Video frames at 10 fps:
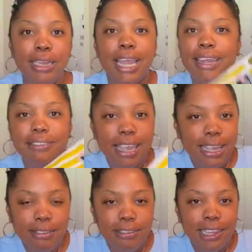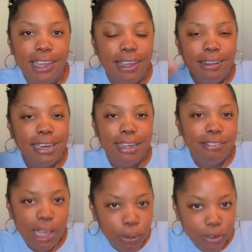They taste like
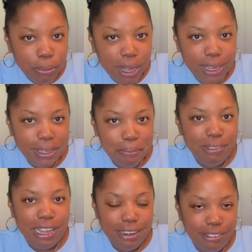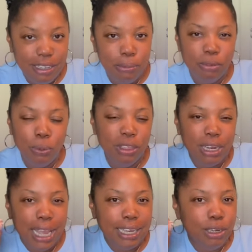sour cream and onion potato chips with
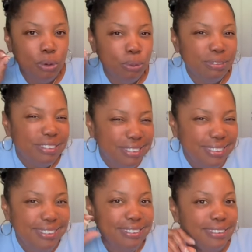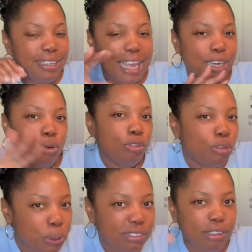like a little,
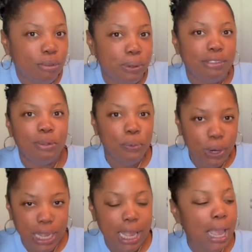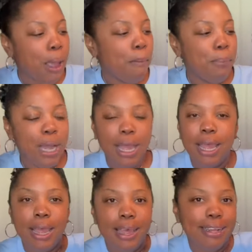twisty twist on it, but
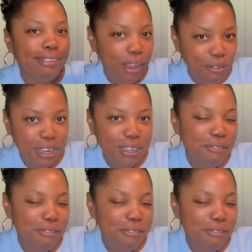definitely